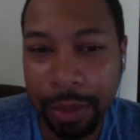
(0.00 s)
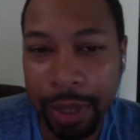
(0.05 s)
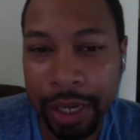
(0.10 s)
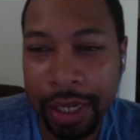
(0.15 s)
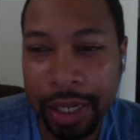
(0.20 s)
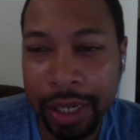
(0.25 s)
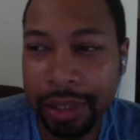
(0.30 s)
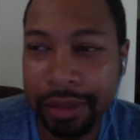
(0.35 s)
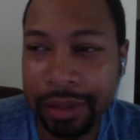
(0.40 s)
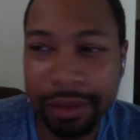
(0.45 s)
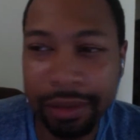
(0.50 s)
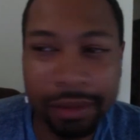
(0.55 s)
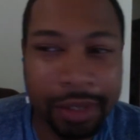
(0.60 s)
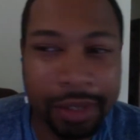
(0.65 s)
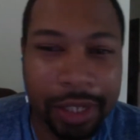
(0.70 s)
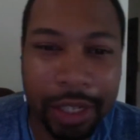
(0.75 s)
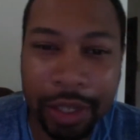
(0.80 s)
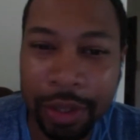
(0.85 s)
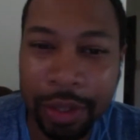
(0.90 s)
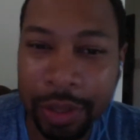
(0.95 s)
But you
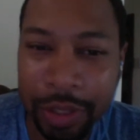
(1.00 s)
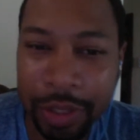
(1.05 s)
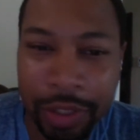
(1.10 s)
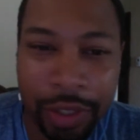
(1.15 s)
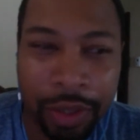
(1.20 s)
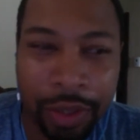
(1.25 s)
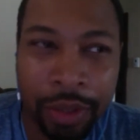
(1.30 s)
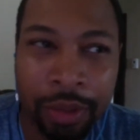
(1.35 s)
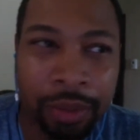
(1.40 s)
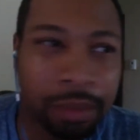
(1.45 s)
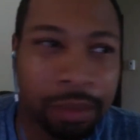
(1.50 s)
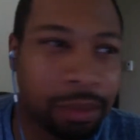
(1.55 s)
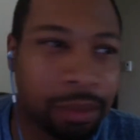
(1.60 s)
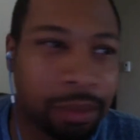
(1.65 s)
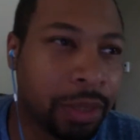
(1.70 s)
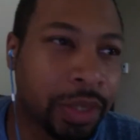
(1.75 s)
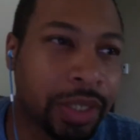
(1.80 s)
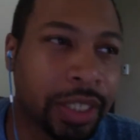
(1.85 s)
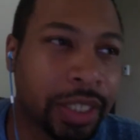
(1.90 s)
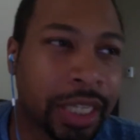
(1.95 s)
know, so
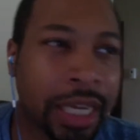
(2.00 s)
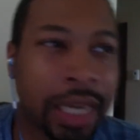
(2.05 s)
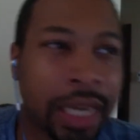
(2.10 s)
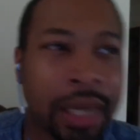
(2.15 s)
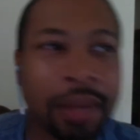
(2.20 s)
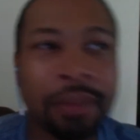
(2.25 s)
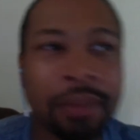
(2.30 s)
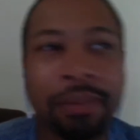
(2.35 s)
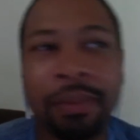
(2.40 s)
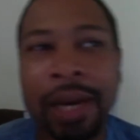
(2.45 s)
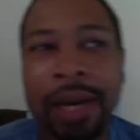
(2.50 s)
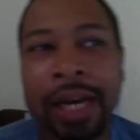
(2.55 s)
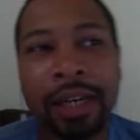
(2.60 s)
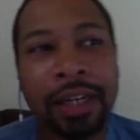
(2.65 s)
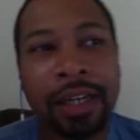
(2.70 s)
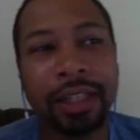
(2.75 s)
most of the time my